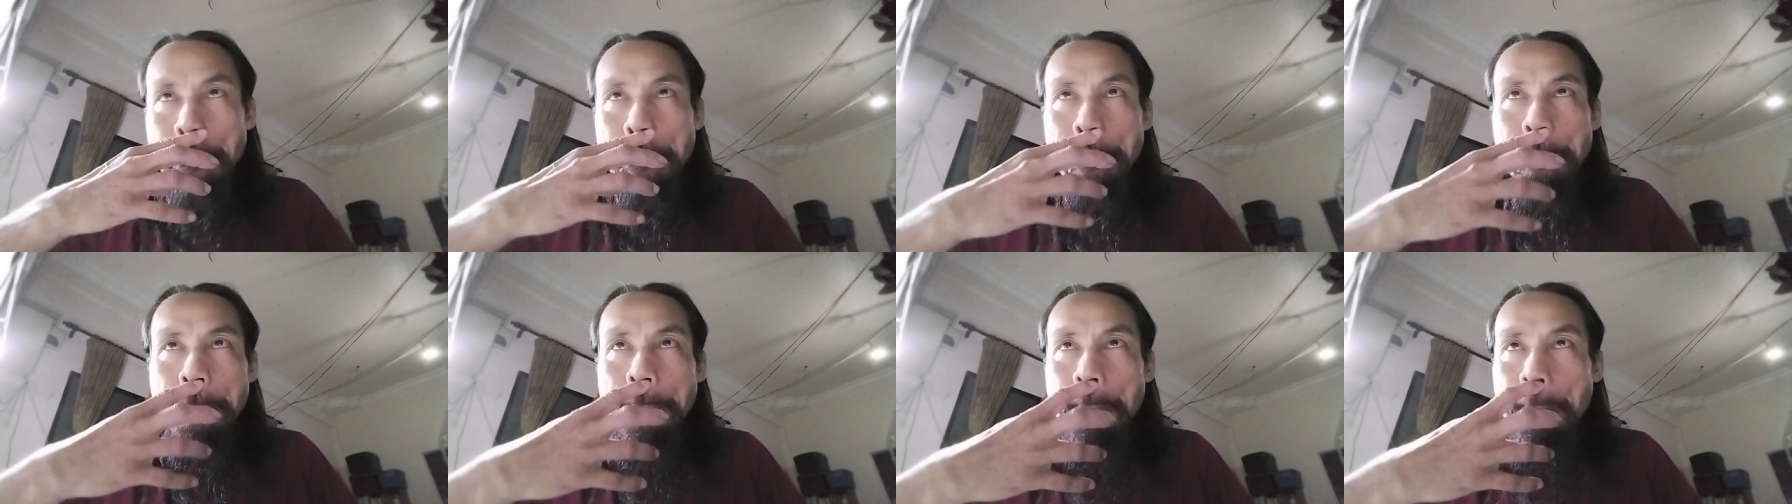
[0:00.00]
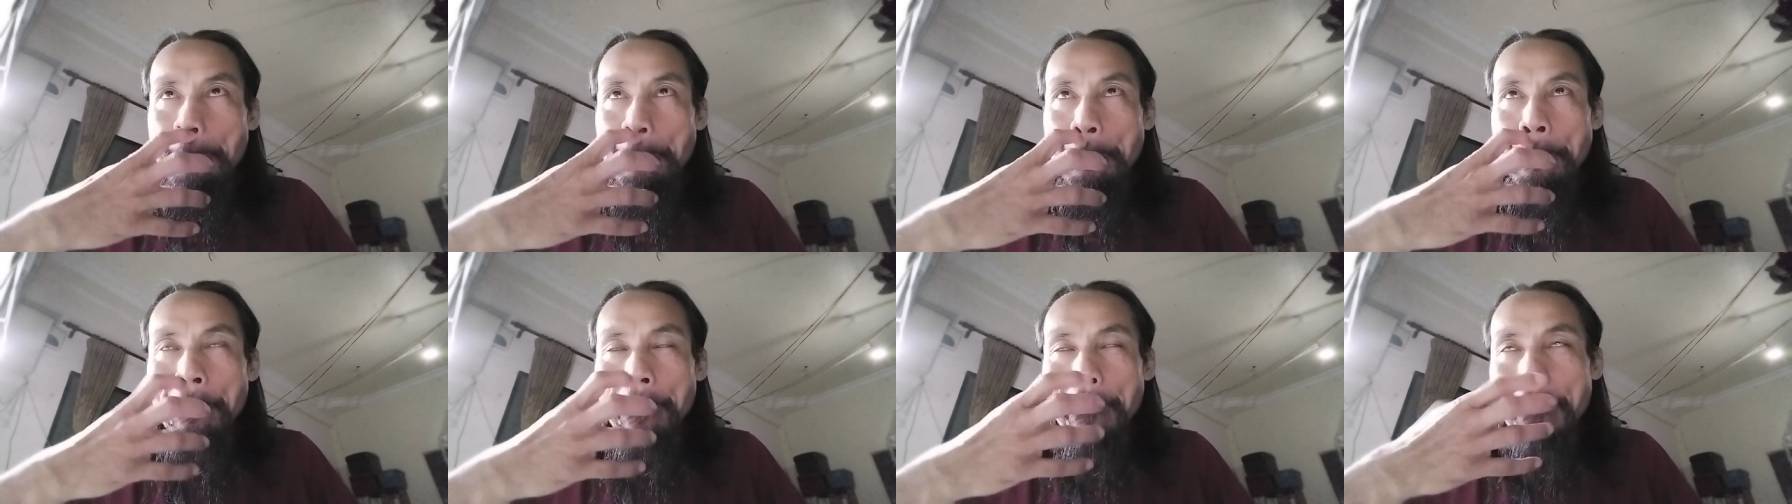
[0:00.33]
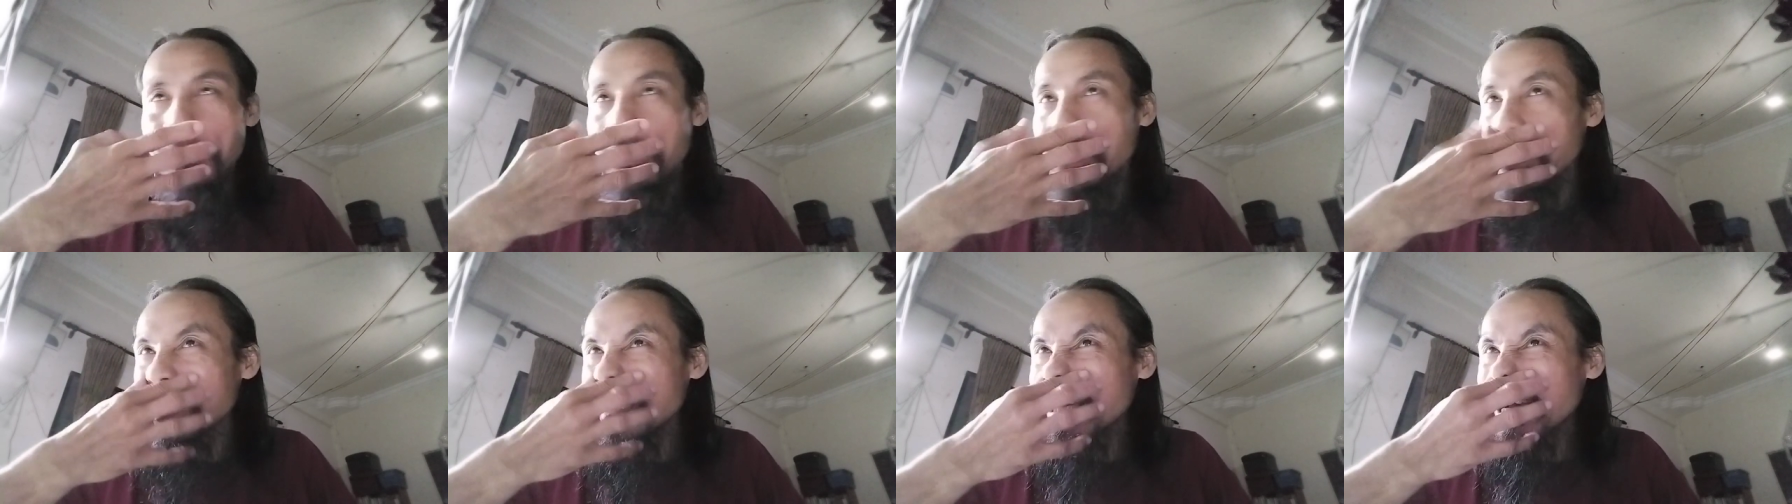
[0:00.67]
Um,
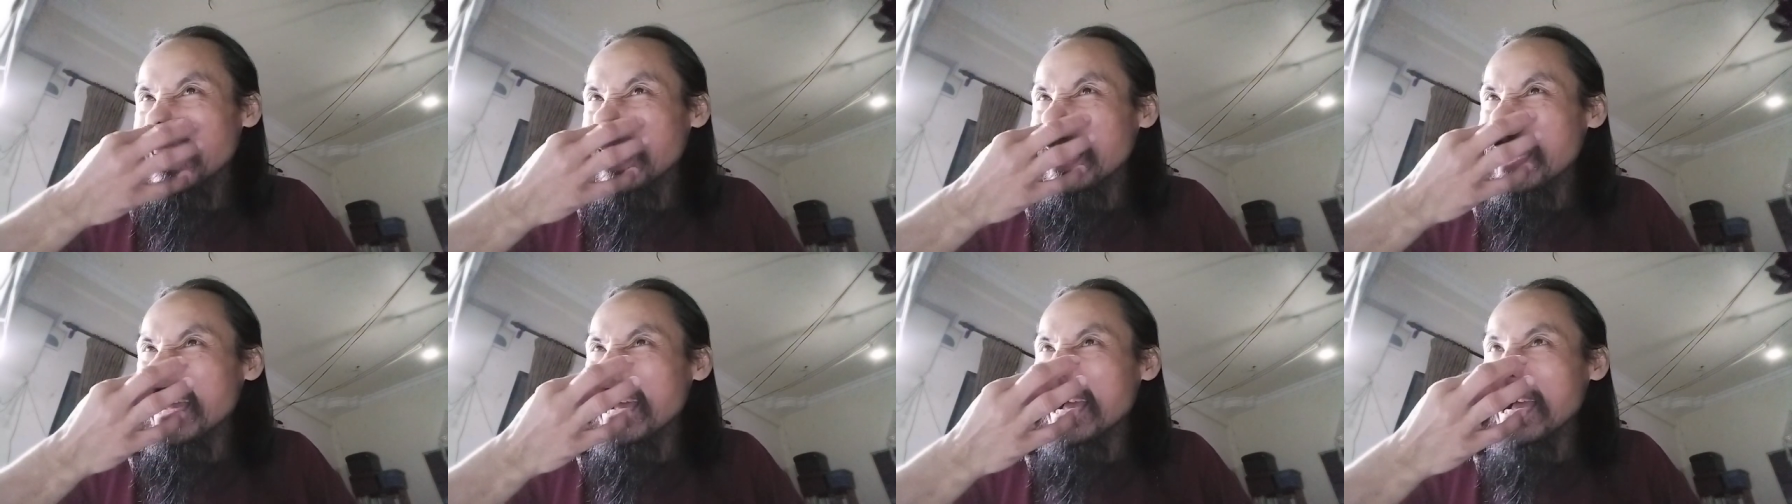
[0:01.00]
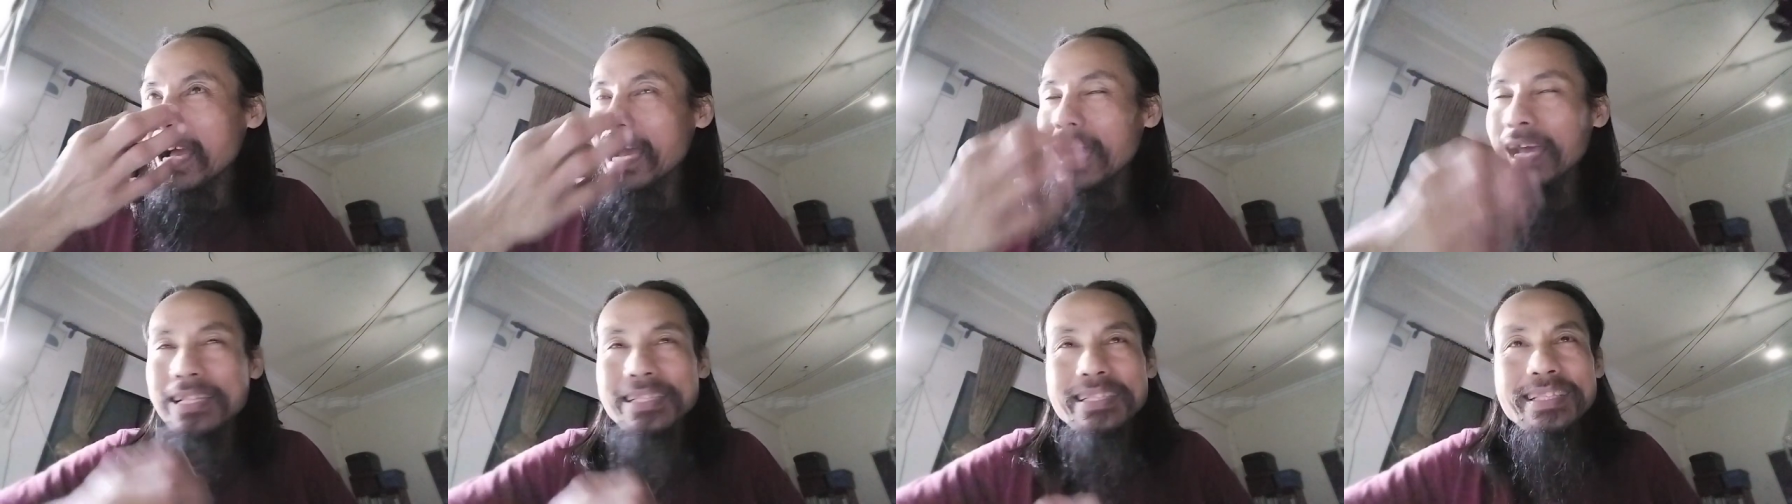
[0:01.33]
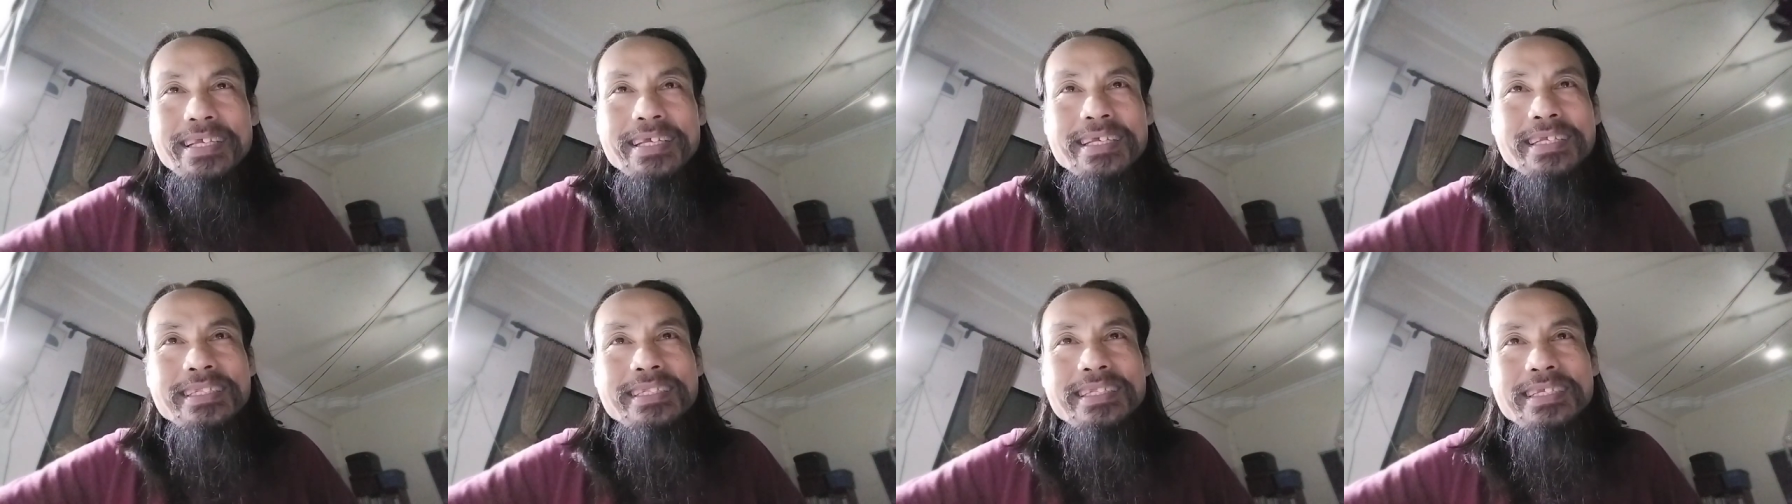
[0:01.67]
I
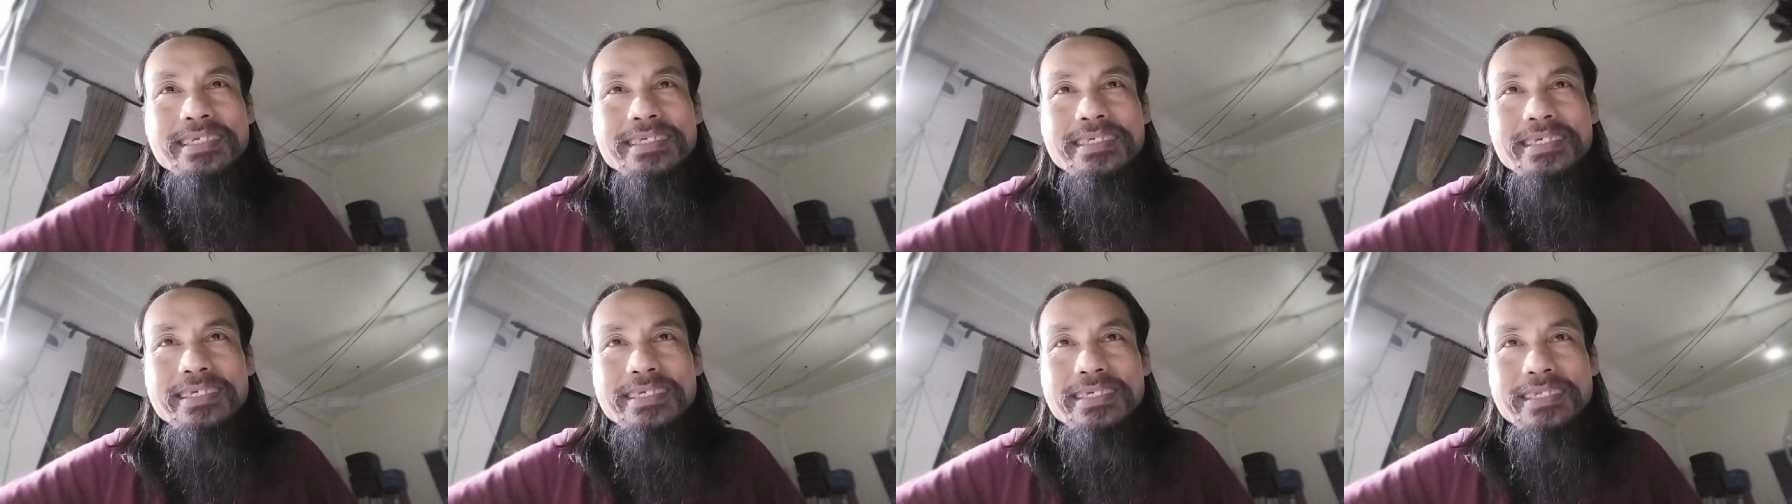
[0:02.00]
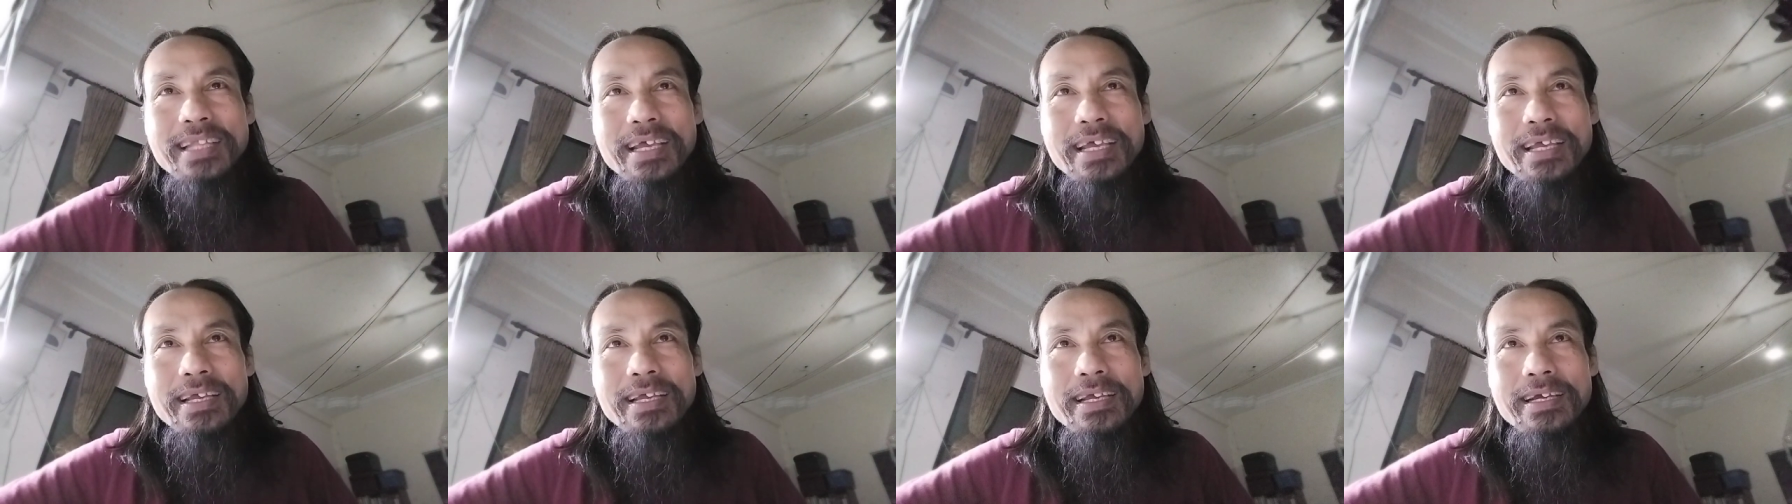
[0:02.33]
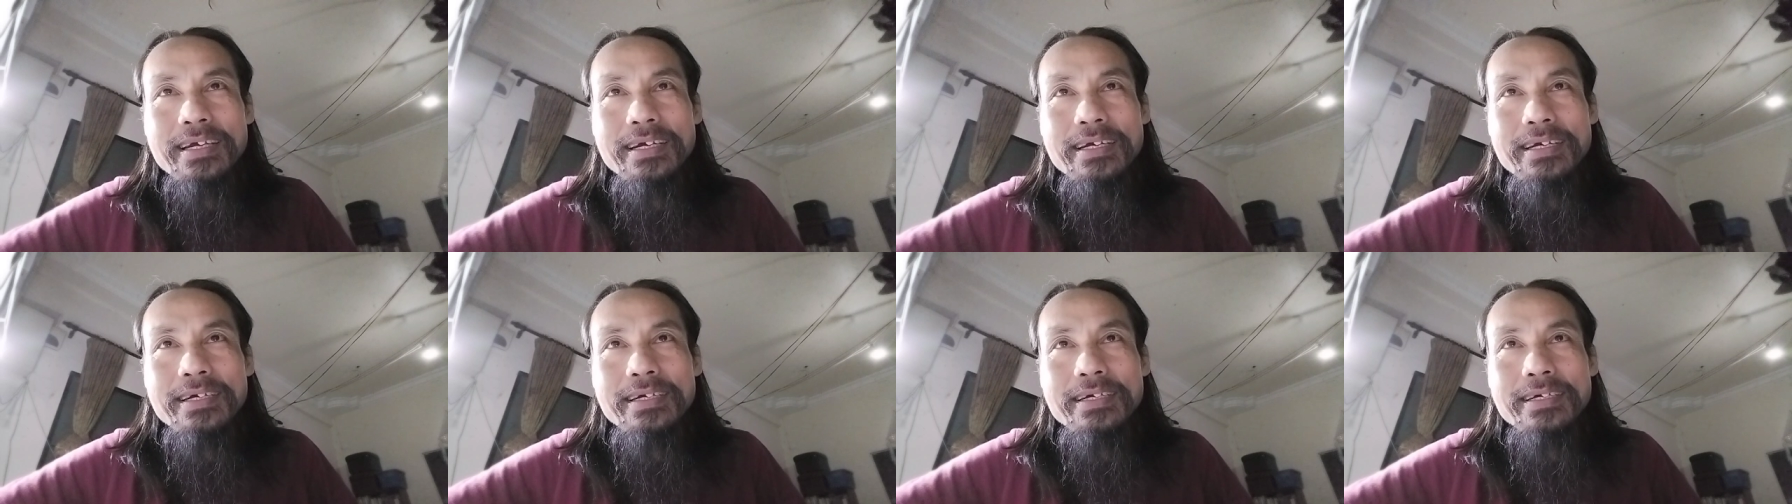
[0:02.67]
think this is like
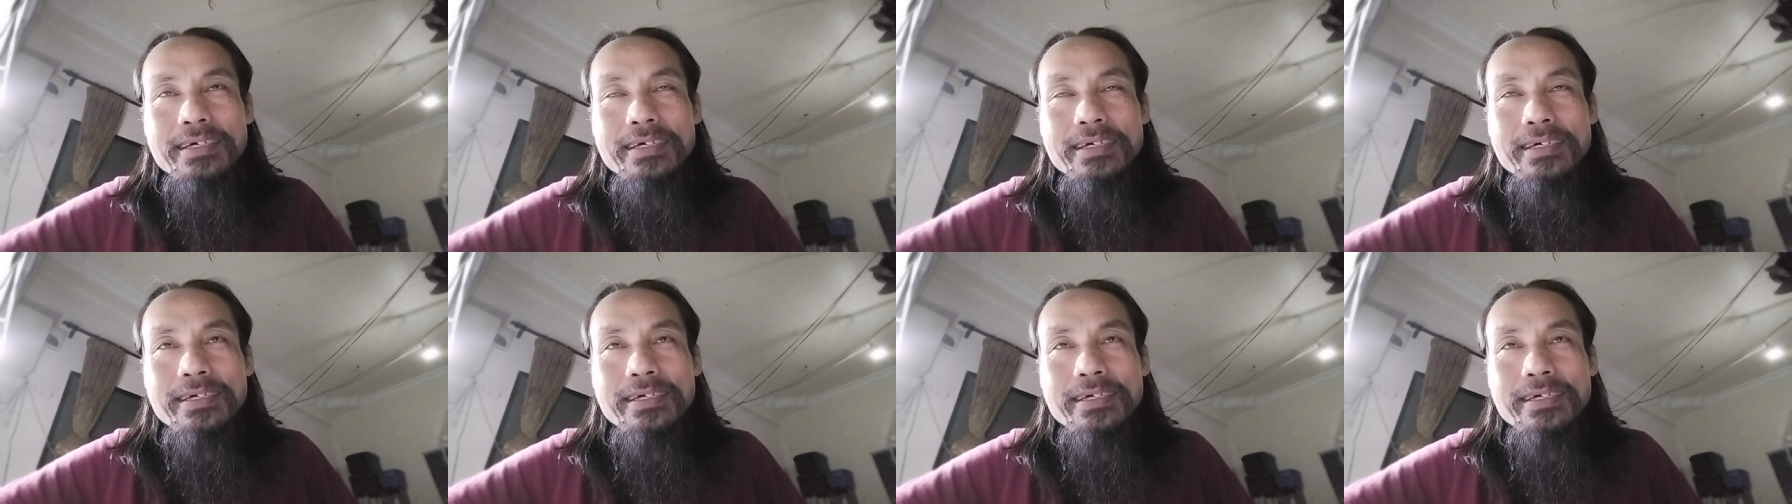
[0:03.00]
a